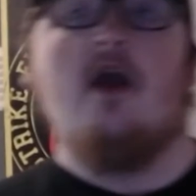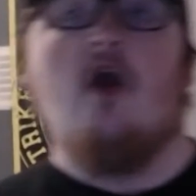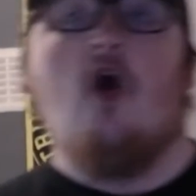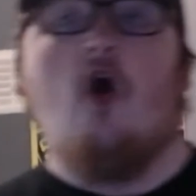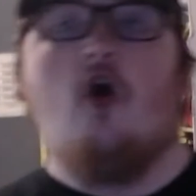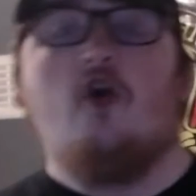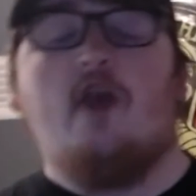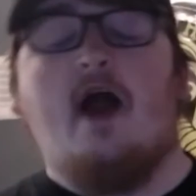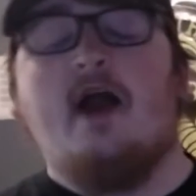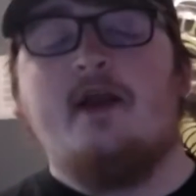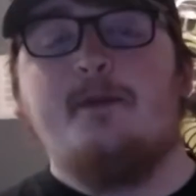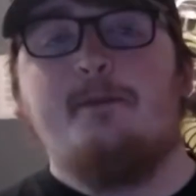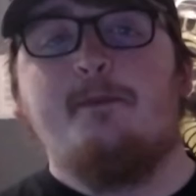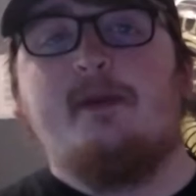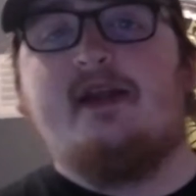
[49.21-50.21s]
On
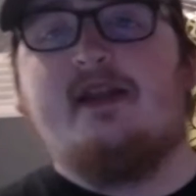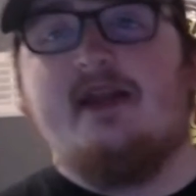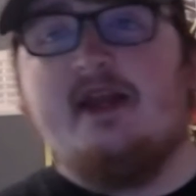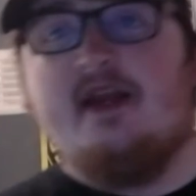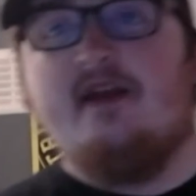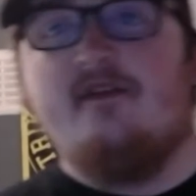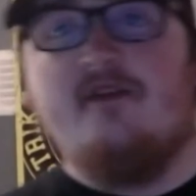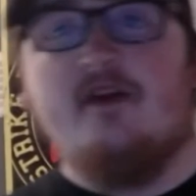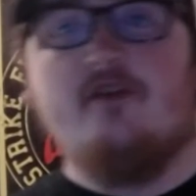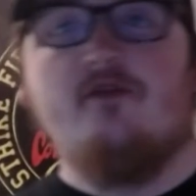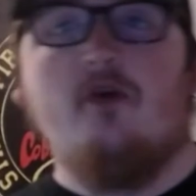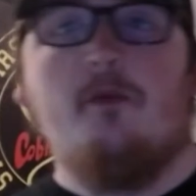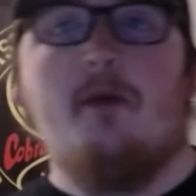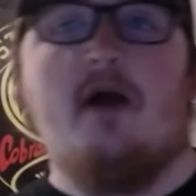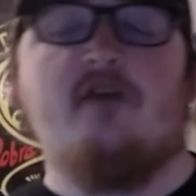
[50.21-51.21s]
IMDb, this film
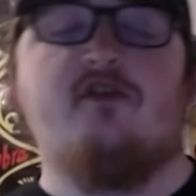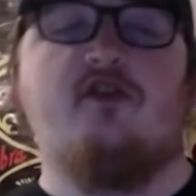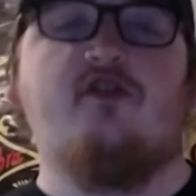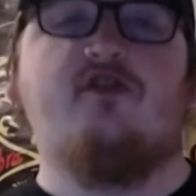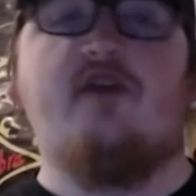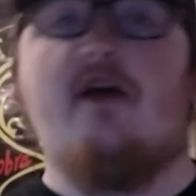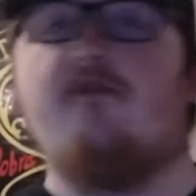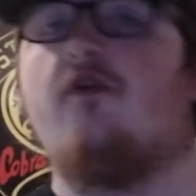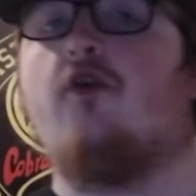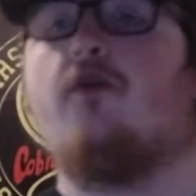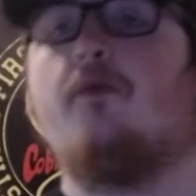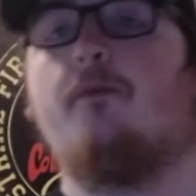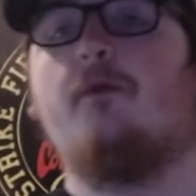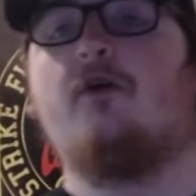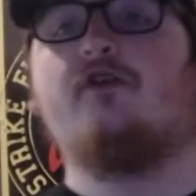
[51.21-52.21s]
has a 7,
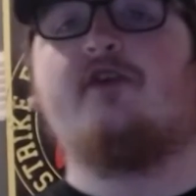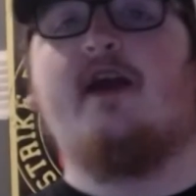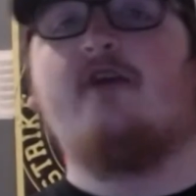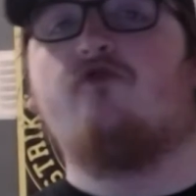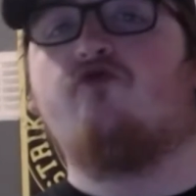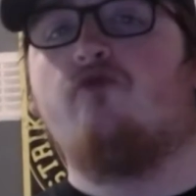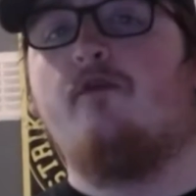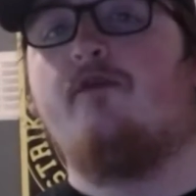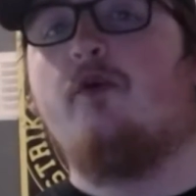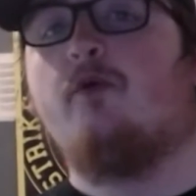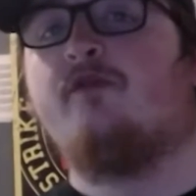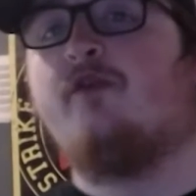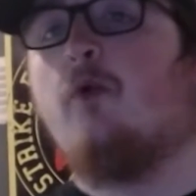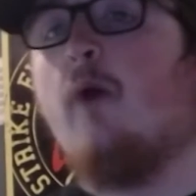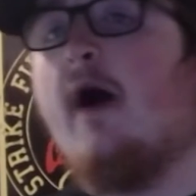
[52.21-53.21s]
let's get into review and see
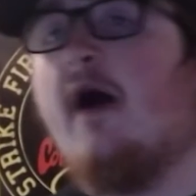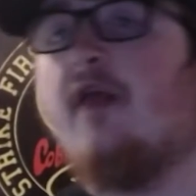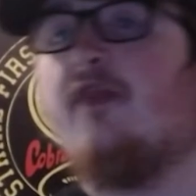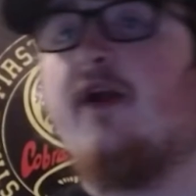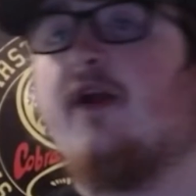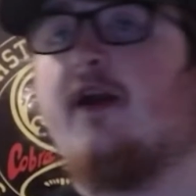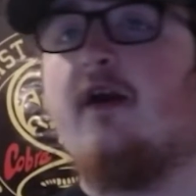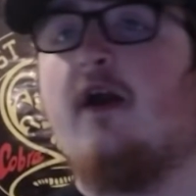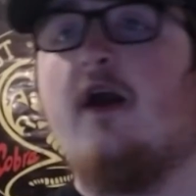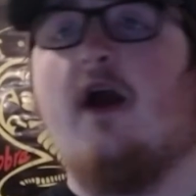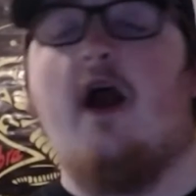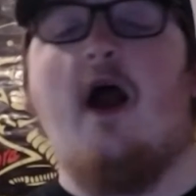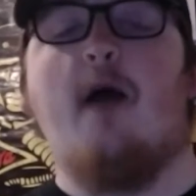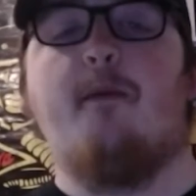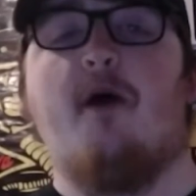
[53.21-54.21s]
what I think
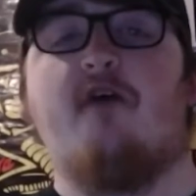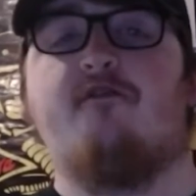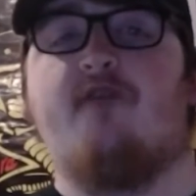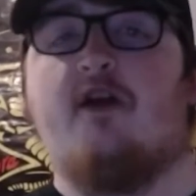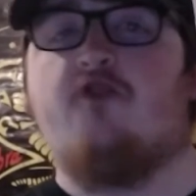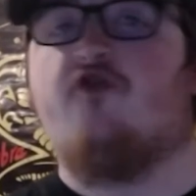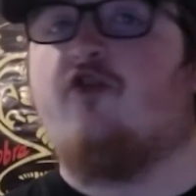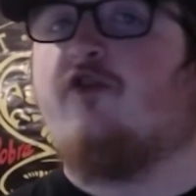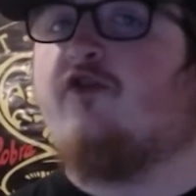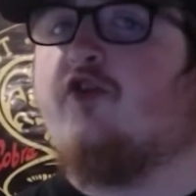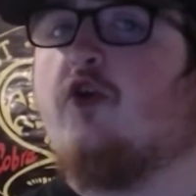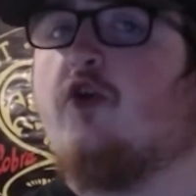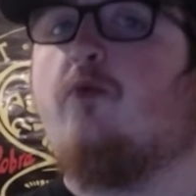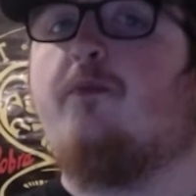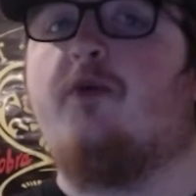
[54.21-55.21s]
about Vengeance 2
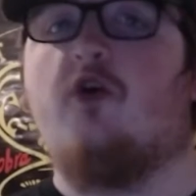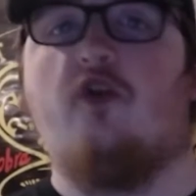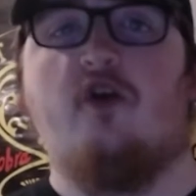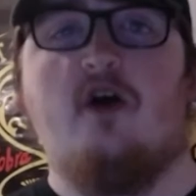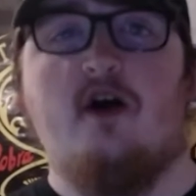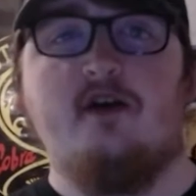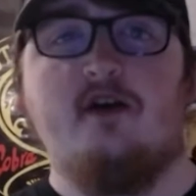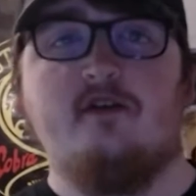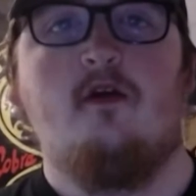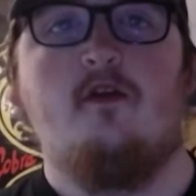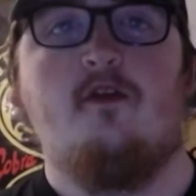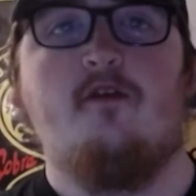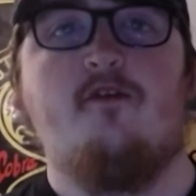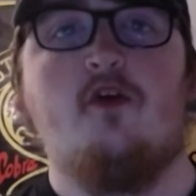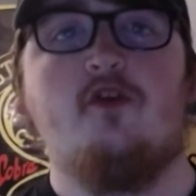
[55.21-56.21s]
Bloodlines. The
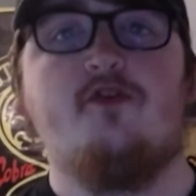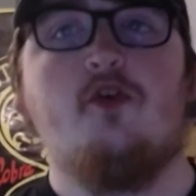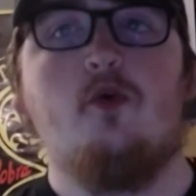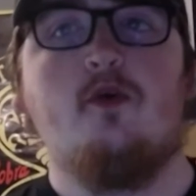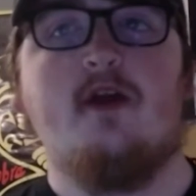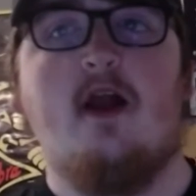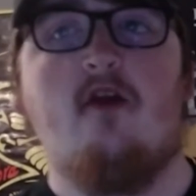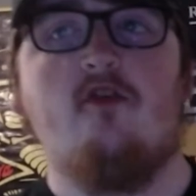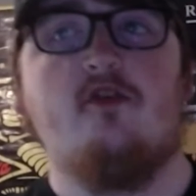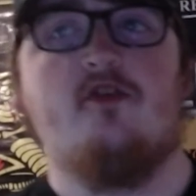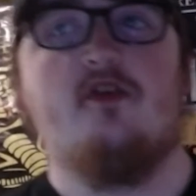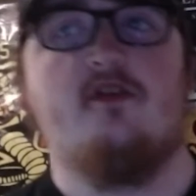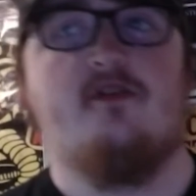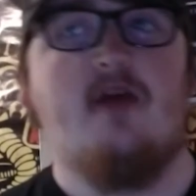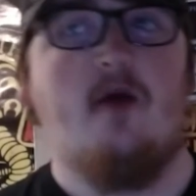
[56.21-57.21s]
first two characters
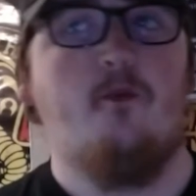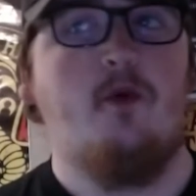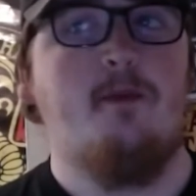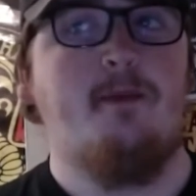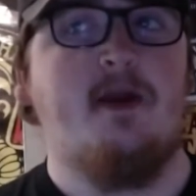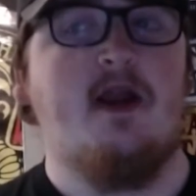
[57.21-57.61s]
that we meet